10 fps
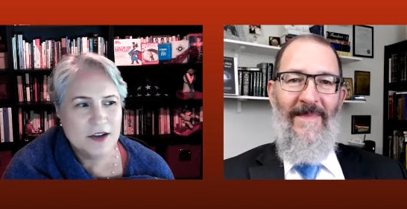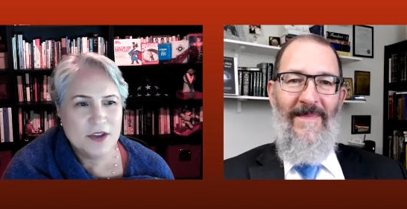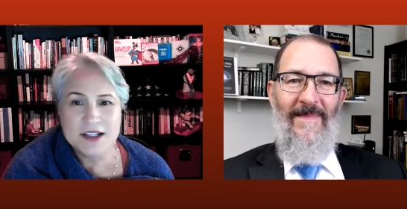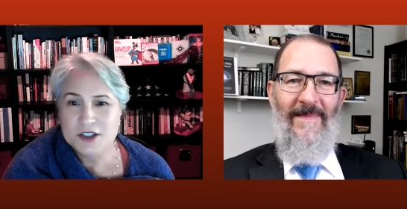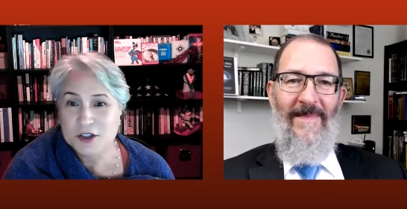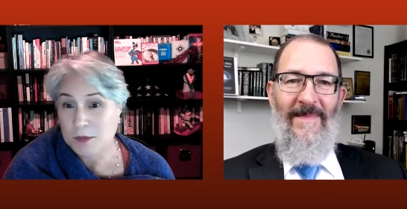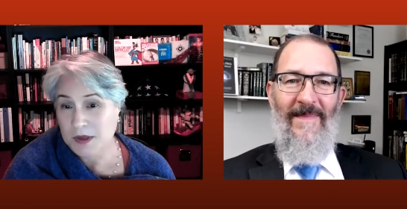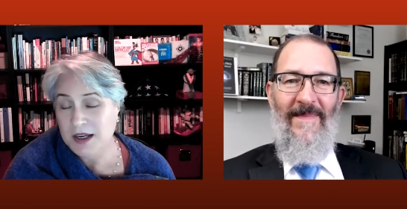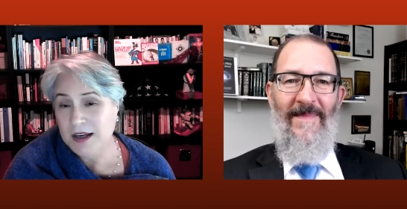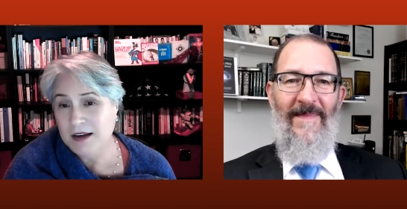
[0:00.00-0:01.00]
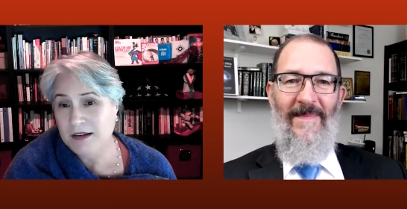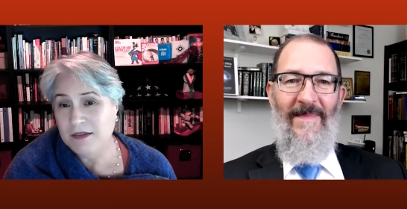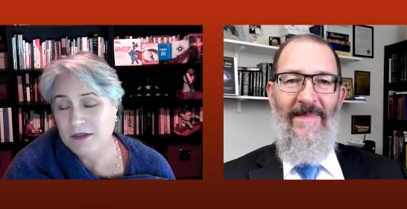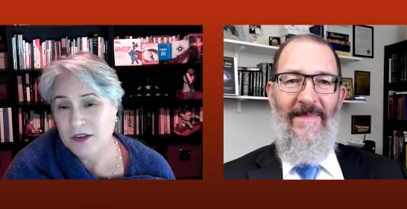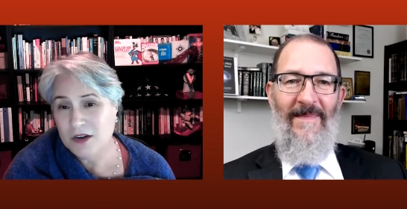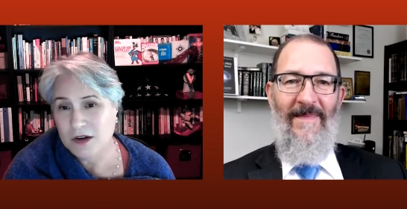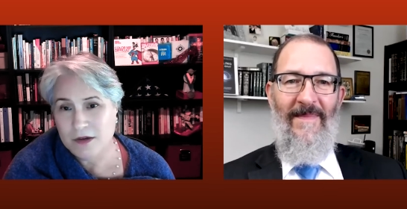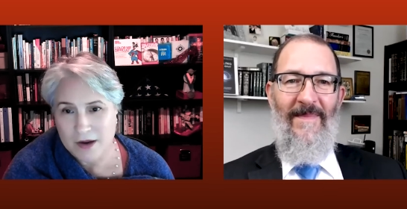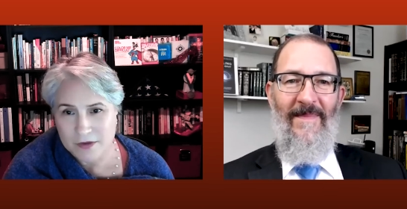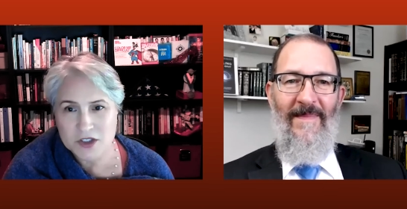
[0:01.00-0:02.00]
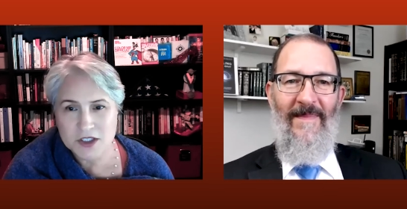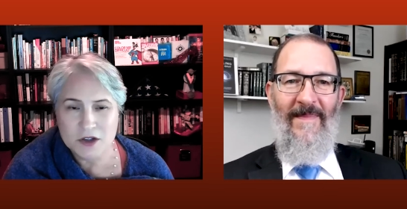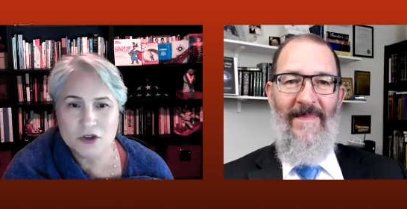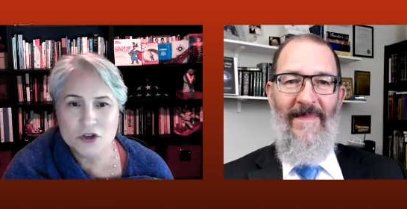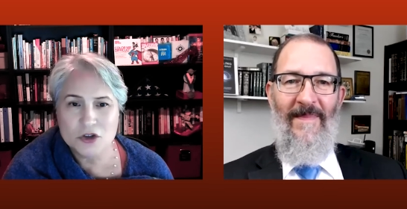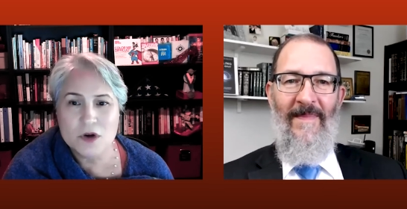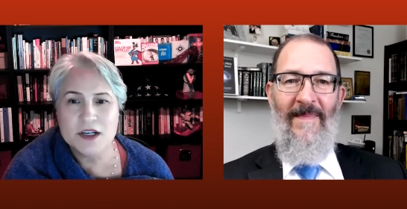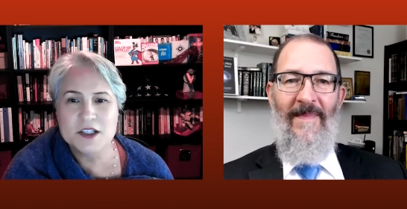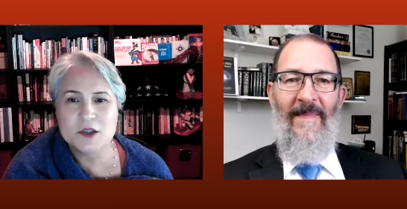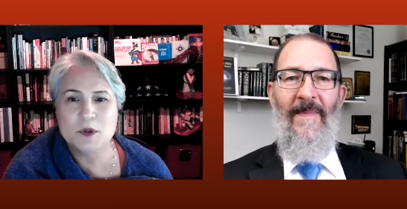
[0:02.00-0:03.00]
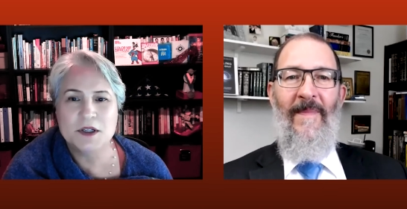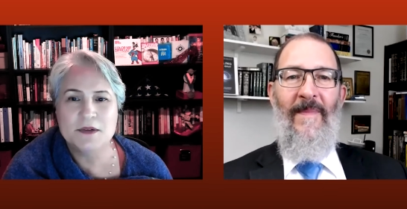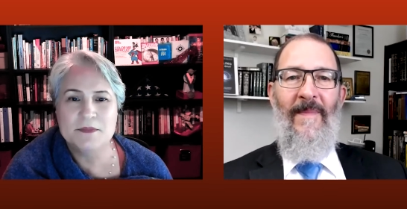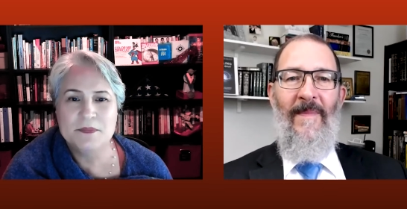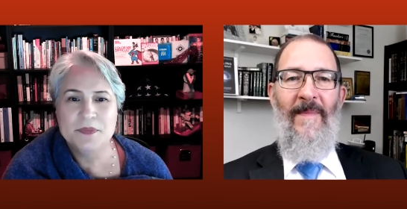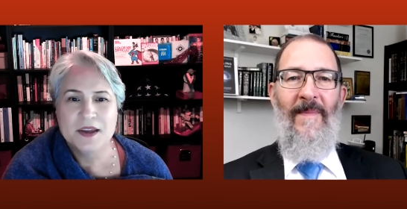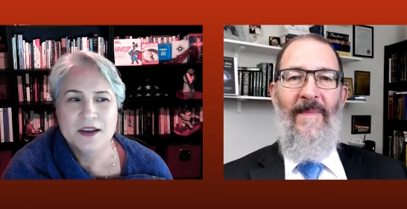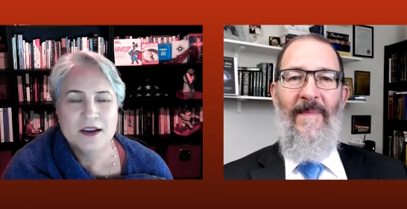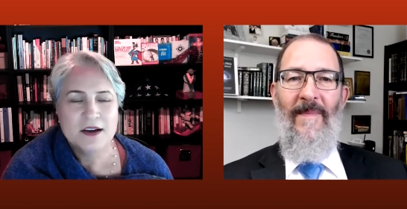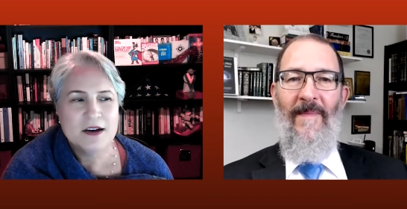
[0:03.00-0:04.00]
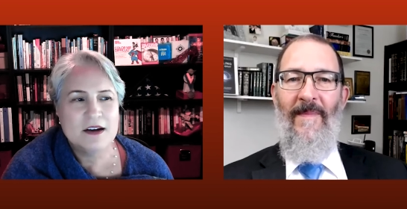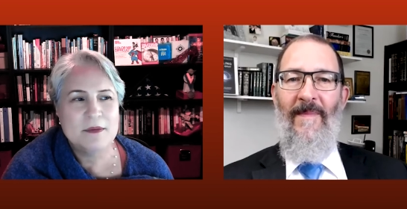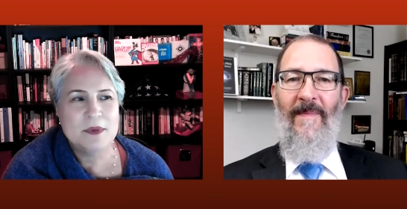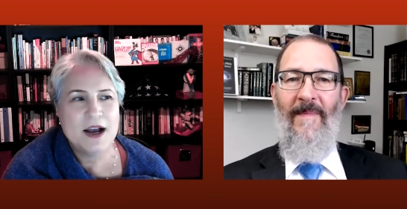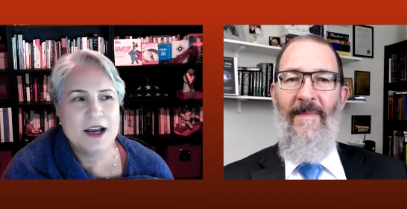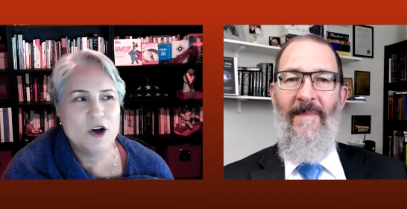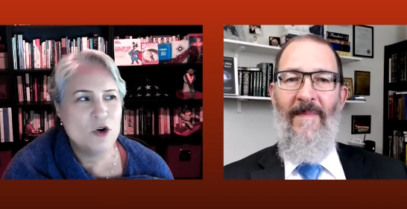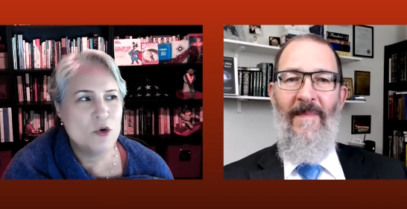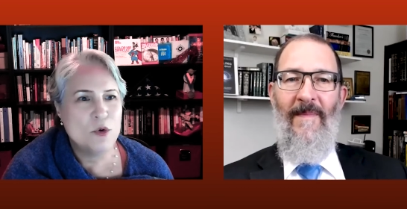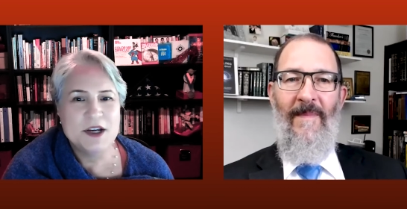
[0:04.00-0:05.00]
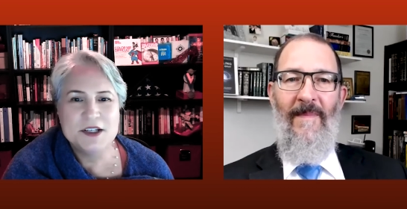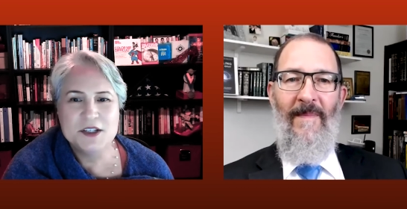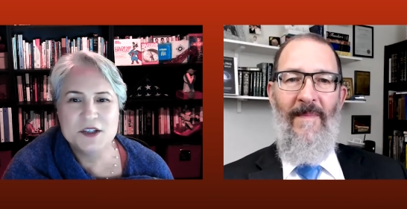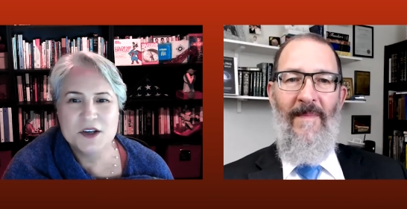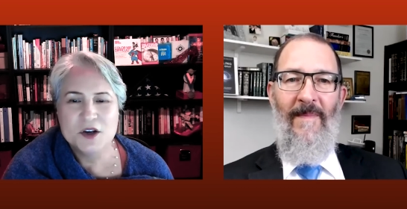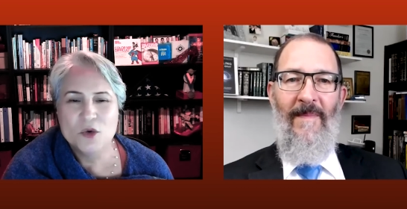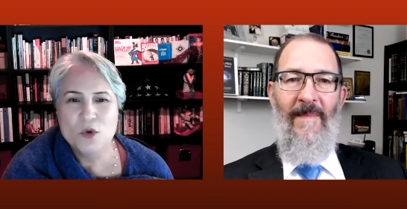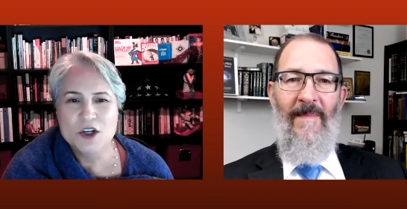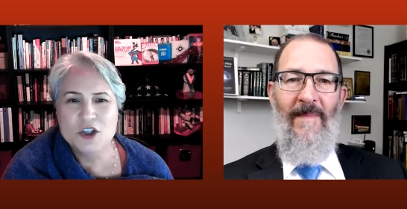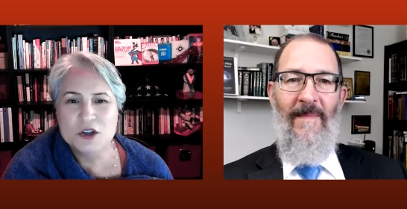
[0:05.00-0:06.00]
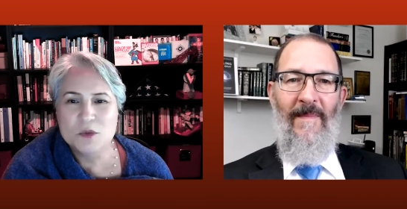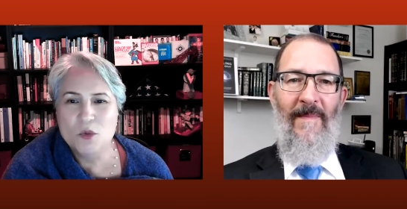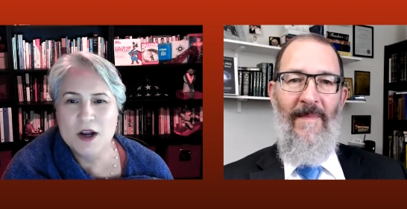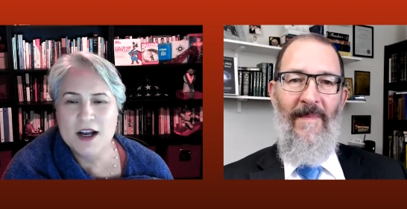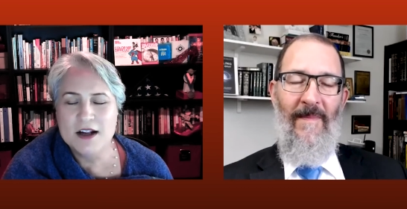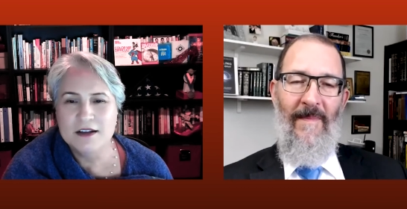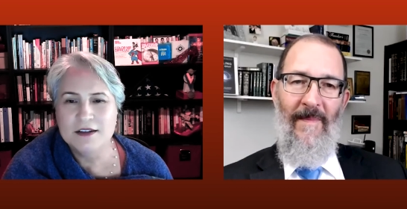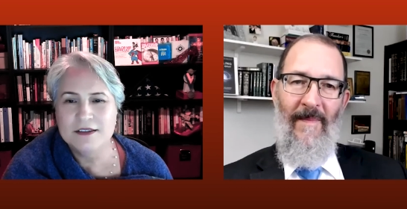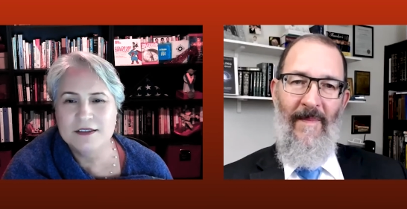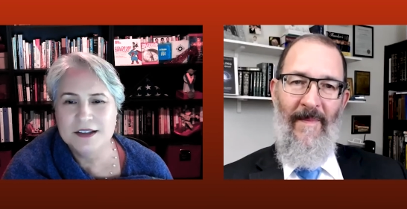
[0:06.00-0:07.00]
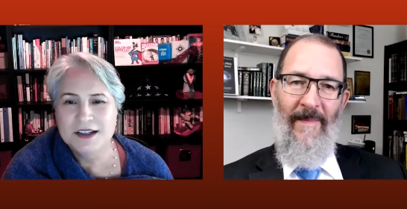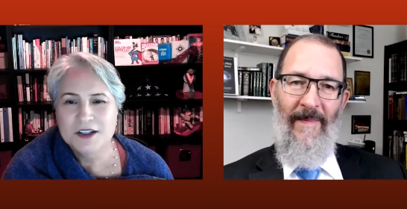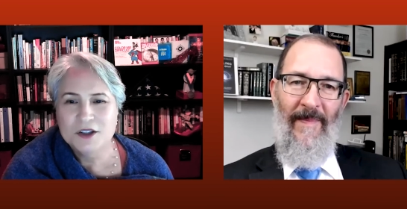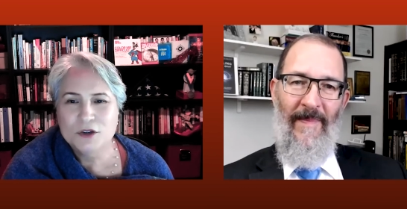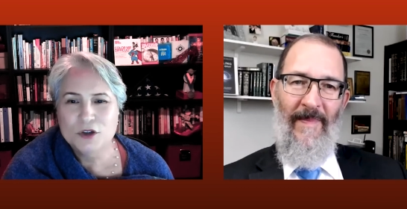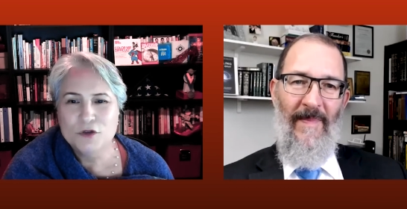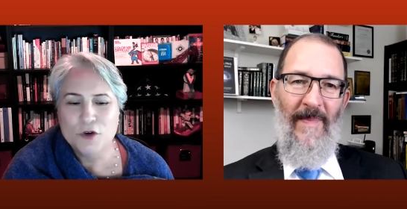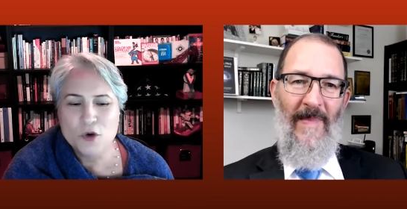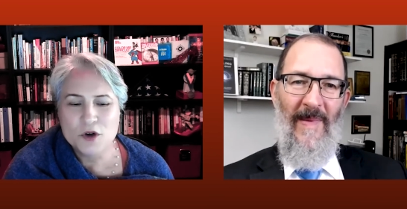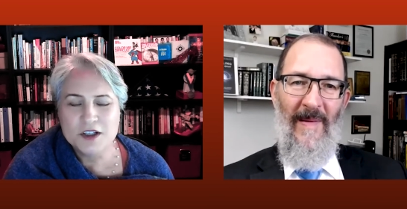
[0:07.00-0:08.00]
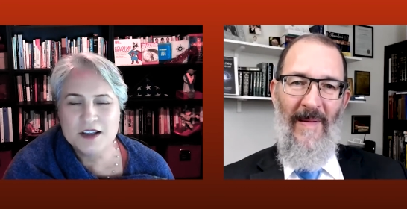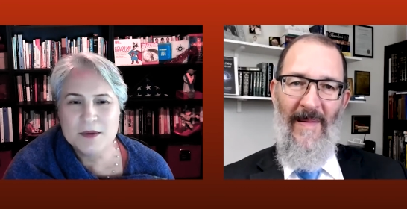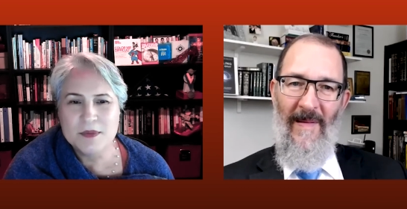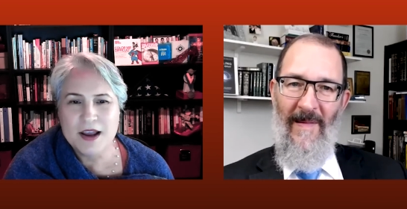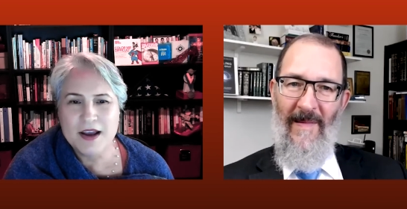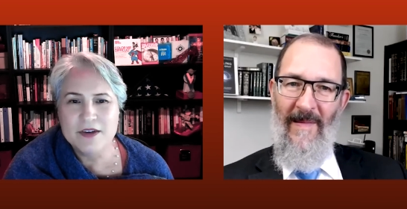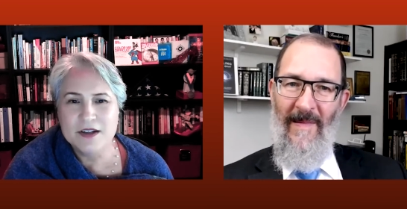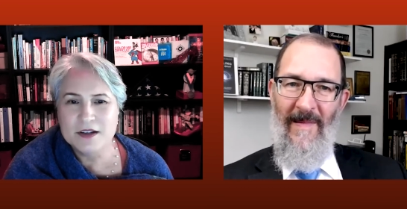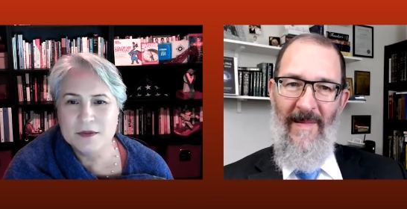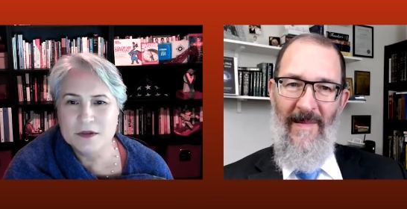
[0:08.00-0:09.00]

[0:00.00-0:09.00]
Speaker 1: that's to me obviously their choice, but um, I always wish them well and look forward to them having the,